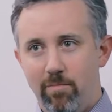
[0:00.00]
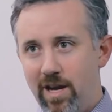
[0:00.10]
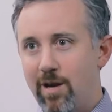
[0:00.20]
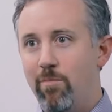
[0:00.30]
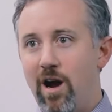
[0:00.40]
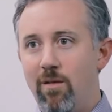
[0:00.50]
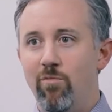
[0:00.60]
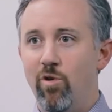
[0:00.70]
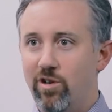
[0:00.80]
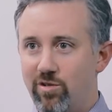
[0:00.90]
pick a
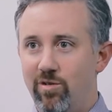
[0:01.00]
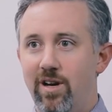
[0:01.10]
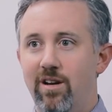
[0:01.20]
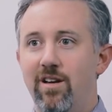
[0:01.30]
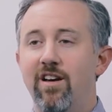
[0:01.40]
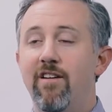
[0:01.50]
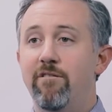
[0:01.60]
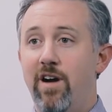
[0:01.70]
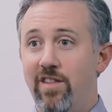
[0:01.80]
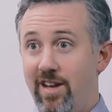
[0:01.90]
problem, work through it,
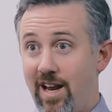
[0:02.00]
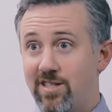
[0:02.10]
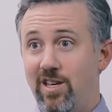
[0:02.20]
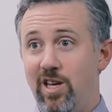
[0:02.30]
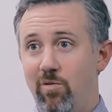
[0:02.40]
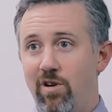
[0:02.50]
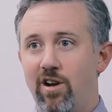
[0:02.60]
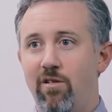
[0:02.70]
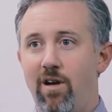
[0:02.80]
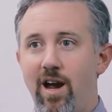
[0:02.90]
find the next thing you want
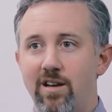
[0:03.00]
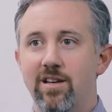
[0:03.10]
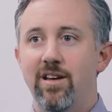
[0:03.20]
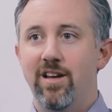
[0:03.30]
to correct,